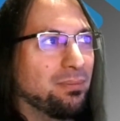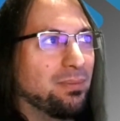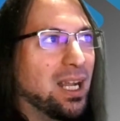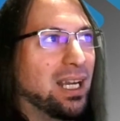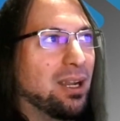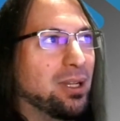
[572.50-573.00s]

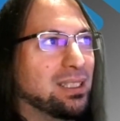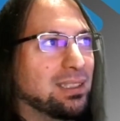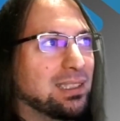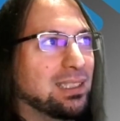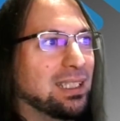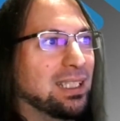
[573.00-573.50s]

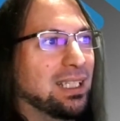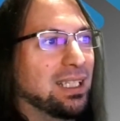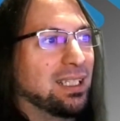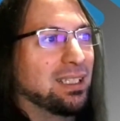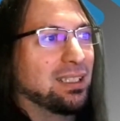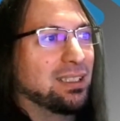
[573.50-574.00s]
Margaret,
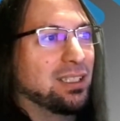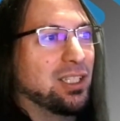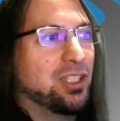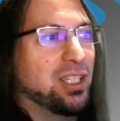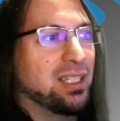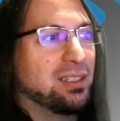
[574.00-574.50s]

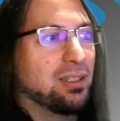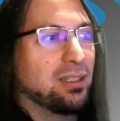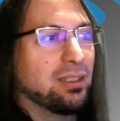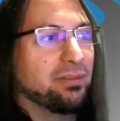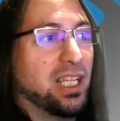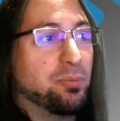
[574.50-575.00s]
she's
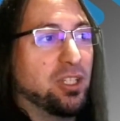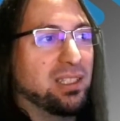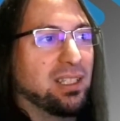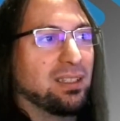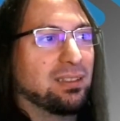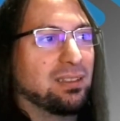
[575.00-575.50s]
the Vice
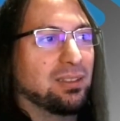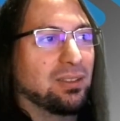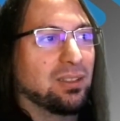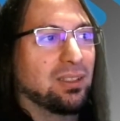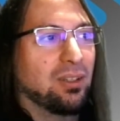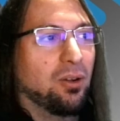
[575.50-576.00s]
President
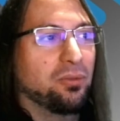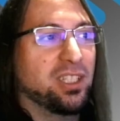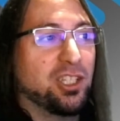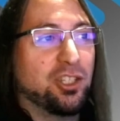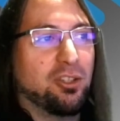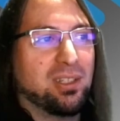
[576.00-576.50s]
of
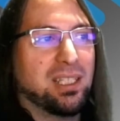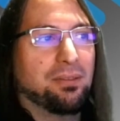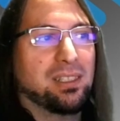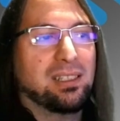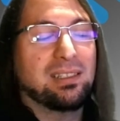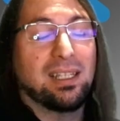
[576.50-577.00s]
Digital
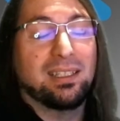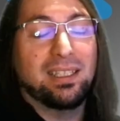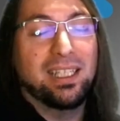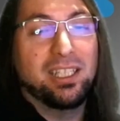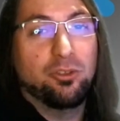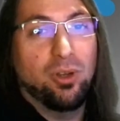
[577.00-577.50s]
Services at
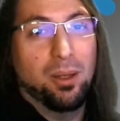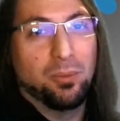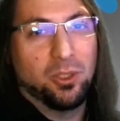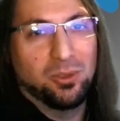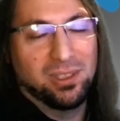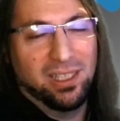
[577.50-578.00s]
Ingram
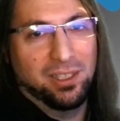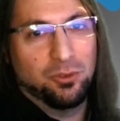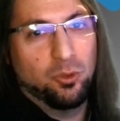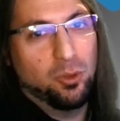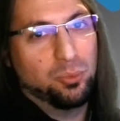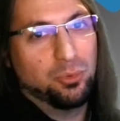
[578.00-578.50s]
Content
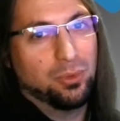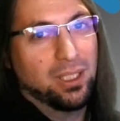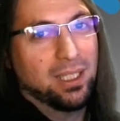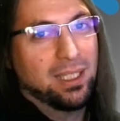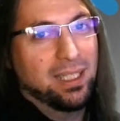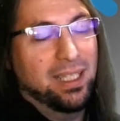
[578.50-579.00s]
Group.
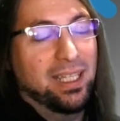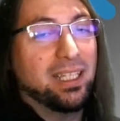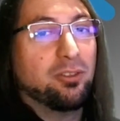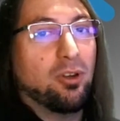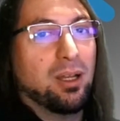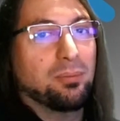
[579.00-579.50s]

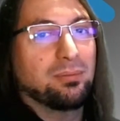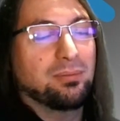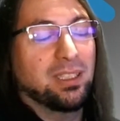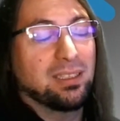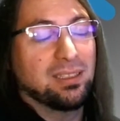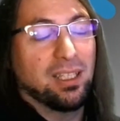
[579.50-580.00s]
Ingram
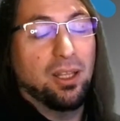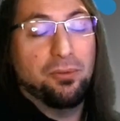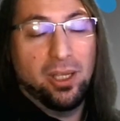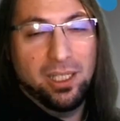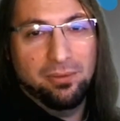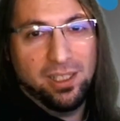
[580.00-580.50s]
is another
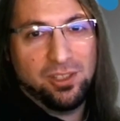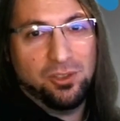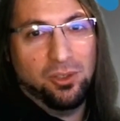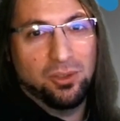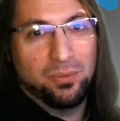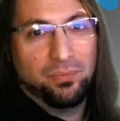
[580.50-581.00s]

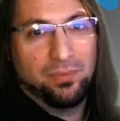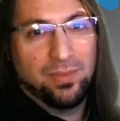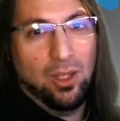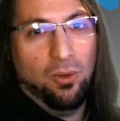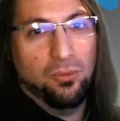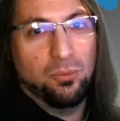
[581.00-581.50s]
investor
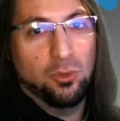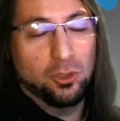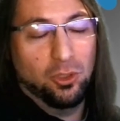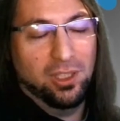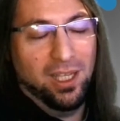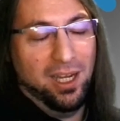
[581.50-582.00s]
of
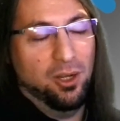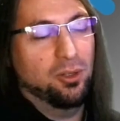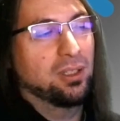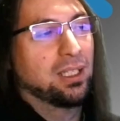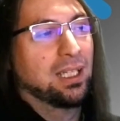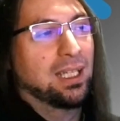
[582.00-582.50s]
book.io,
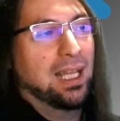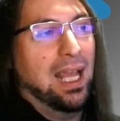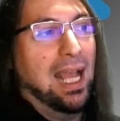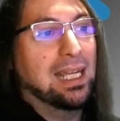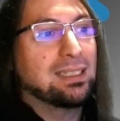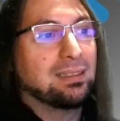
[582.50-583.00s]

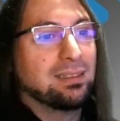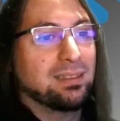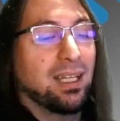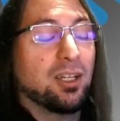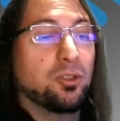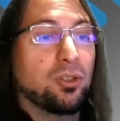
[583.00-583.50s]
and
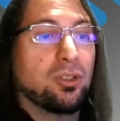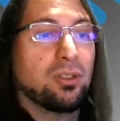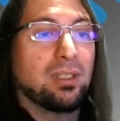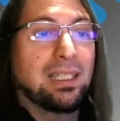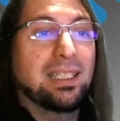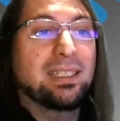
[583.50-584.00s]
they are the
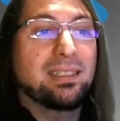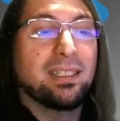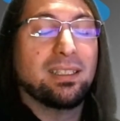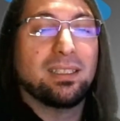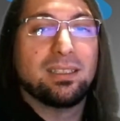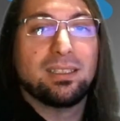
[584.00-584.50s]

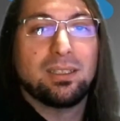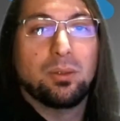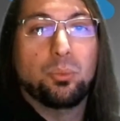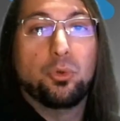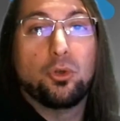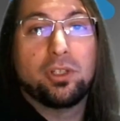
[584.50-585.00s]
leading
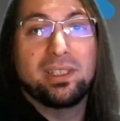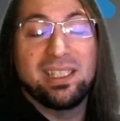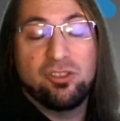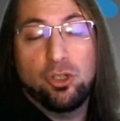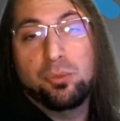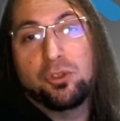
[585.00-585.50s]
book
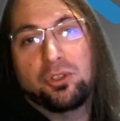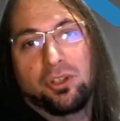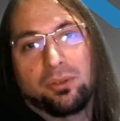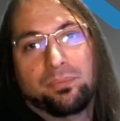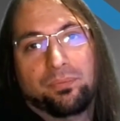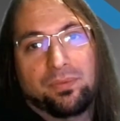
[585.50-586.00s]
distributor
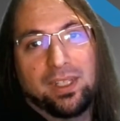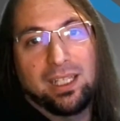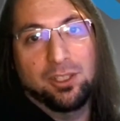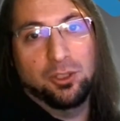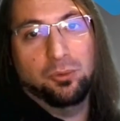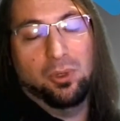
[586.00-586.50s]

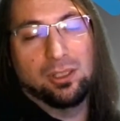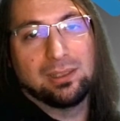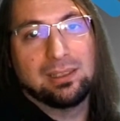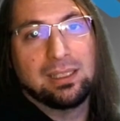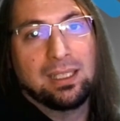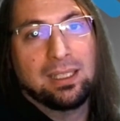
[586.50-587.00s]
in the world.